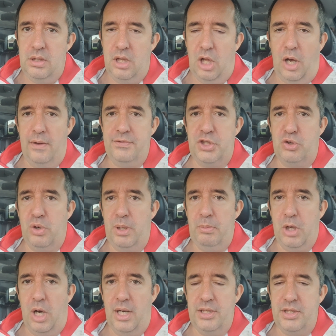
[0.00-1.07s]
live stream
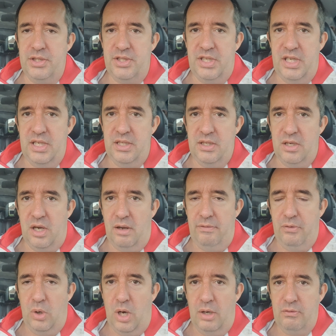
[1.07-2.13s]
that I just did and I
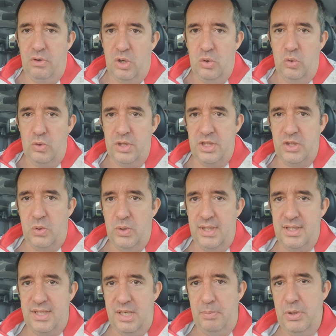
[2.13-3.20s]
thought I'd record this
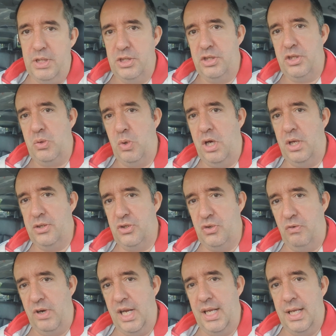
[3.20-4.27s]
quick snippet just to
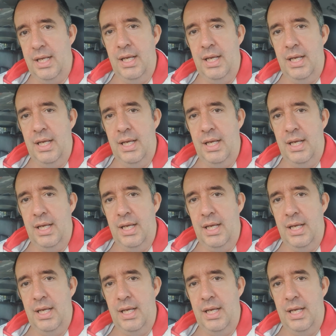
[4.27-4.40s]
answer it